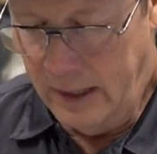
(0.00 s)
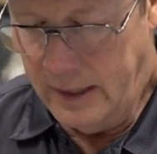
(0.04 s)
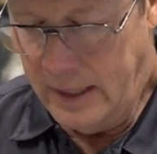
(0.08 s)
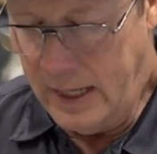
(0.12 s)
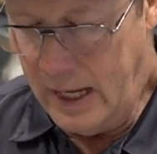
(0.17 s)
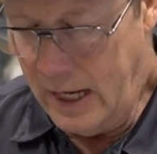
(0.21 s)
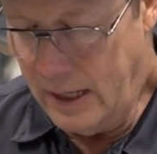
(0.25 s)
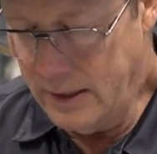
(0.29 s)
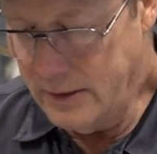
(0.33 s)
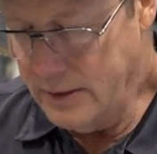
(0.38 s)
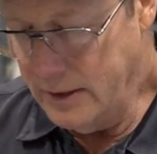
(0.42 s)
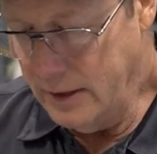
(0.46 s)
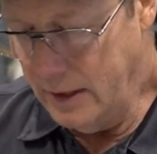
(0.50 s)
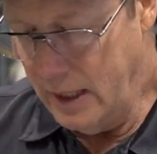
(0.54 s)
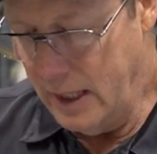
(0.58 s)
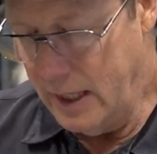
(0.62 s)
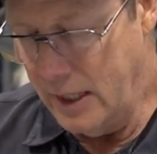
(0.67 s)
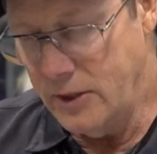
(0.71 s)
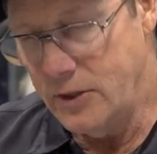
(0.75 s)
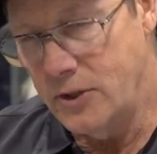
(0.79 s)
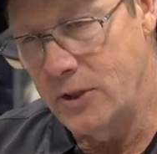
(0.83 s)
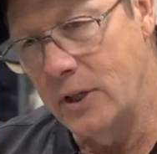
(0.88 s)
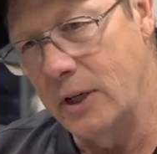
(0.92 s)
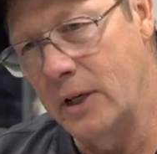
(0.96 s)

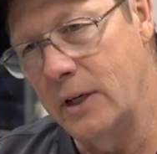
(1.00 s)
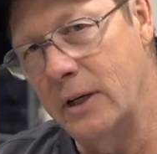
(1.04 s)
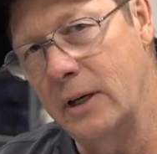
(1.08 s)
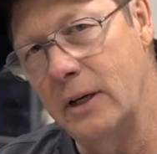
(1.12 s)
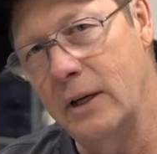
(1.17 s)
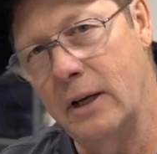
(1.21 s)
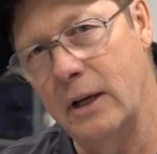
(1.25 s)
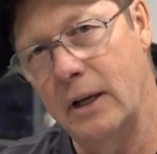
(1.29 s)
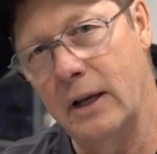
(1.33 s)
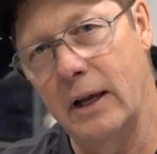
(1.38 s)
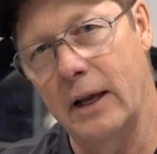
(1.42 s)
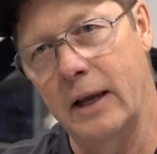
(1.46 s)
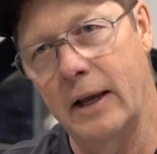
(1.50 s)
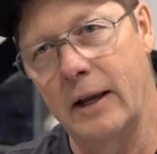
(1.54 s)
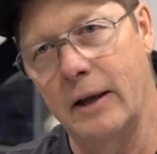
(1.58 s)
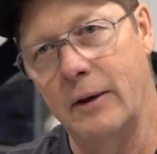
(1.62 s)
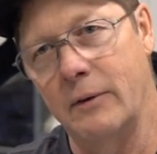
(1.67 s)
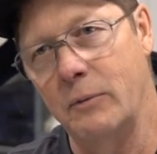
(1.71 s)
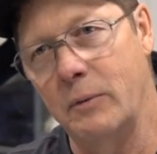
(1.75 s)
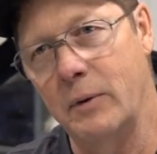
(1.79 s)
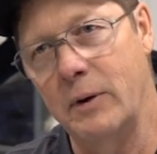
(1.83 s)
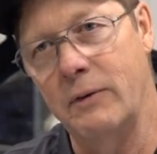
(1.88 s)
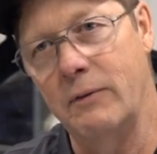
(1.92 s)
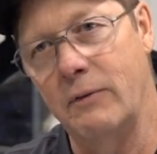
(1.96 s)
Cancellation,
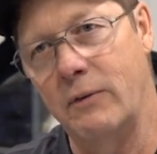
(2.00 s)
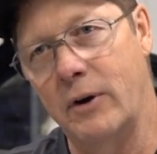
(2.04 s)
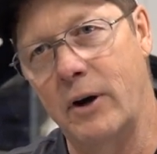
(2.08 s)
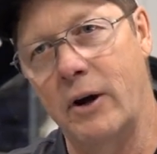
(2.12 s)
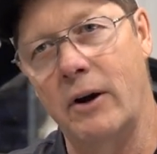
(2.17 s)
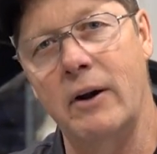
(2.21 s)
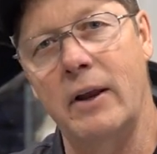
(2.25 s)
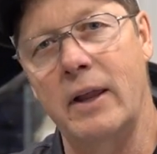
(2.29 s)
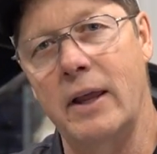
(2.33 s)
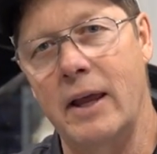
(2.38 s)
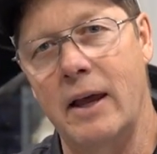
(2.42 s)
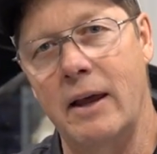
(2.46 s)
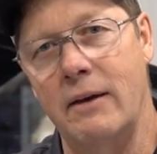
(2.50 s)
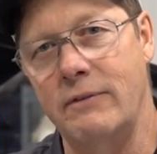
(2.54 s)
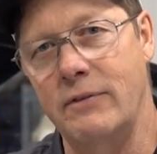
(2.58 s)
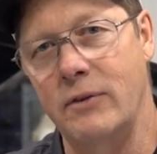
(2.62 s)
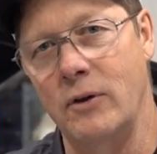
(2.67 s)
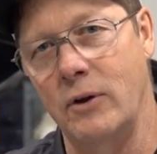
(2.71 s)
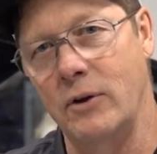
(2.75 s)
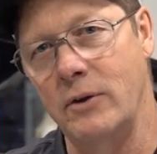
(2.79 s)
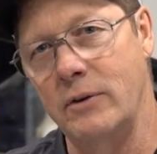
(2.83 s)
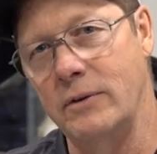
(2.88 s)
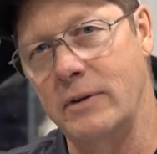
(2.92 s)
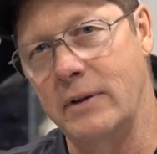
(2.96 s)
we rarely have
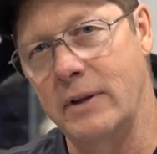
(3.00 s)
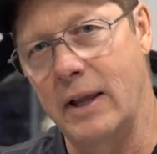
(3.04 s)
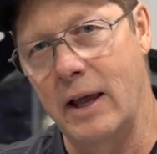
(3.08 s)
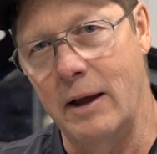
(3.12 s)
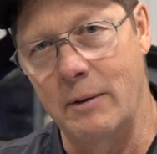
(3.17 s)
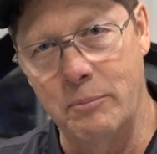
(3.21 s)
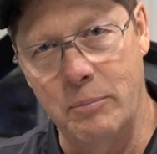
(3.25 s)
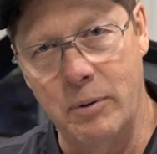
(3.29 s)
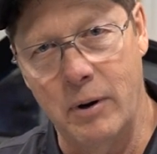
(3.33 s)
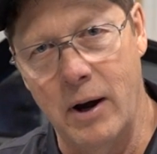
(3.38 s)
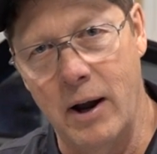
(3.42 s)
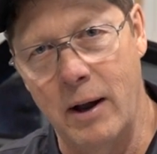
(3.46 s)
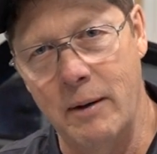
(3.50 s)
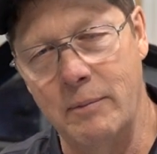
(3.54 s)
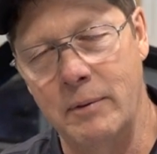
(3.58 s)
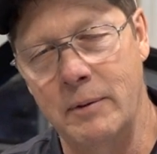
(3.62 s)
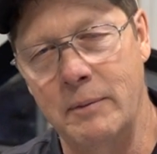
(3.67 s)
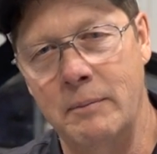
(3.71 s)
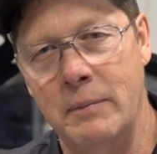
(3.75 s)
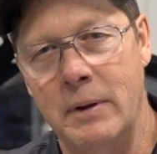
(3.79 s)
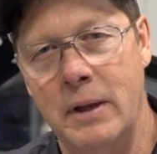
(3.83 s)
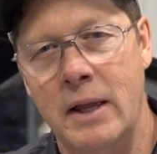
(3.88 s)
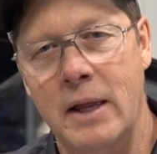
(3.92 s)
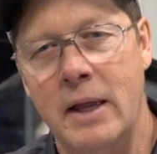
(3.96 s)
that
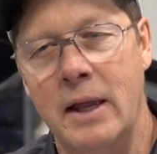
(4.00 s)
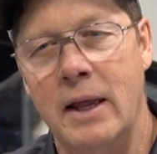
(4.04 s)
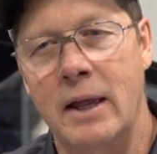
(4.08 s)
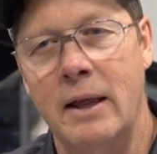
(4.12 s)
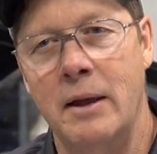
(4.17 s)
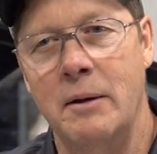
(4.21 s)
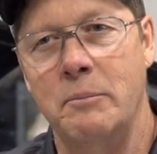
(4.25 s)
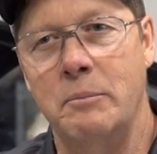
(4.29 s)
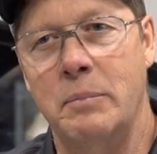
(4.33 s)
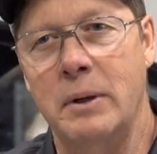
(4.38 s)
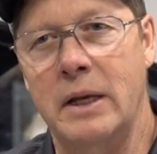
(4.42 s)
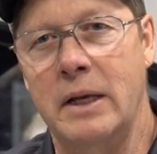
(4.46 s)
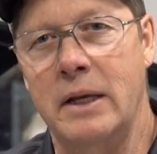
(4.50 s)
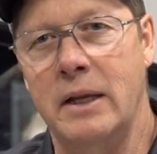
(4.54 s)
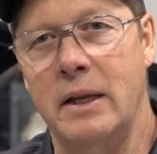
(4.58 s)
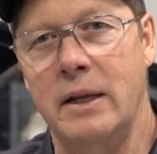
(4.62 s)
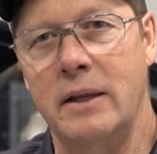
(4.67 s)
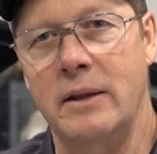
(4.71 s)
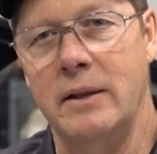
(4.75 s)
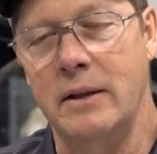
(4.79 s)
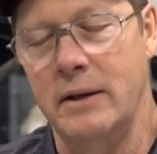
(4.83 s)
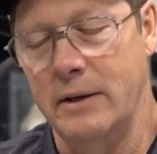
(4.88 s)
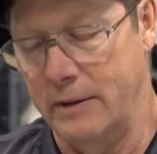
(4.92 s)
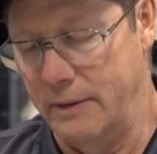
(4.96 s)
problem, but
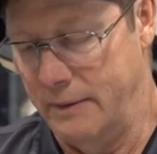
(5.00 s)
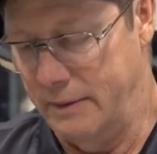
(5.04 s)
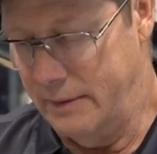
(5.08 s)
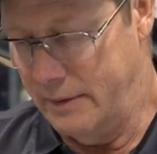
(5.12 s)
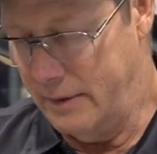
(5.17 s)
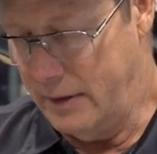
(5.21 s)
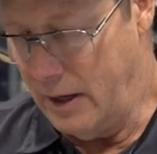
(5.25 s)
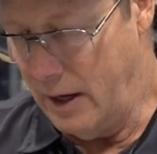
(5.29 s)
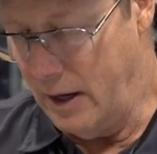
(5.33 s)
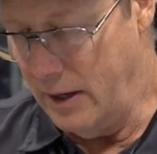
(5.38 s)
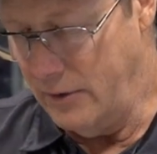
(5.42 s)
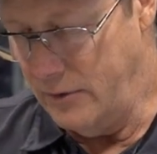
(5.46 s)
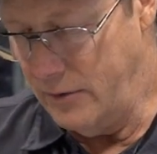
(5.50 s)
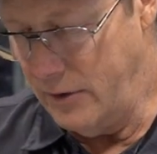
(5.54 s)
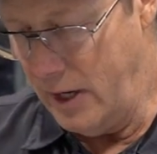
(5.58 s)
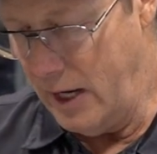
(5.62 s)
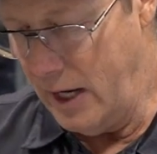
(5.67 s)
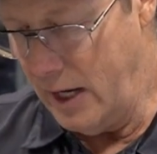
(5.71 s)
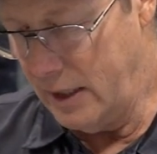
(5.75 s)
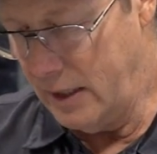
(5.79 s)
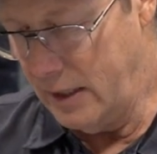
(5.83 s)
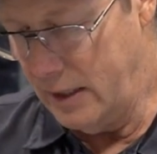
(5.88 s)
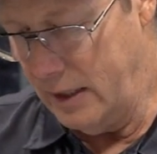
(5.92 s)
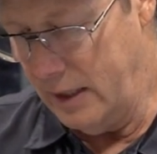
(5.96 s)
in the
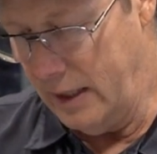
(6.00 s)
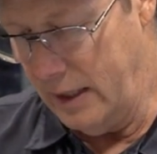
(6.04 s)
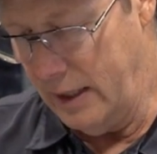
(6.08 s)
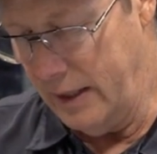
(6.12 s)
contract,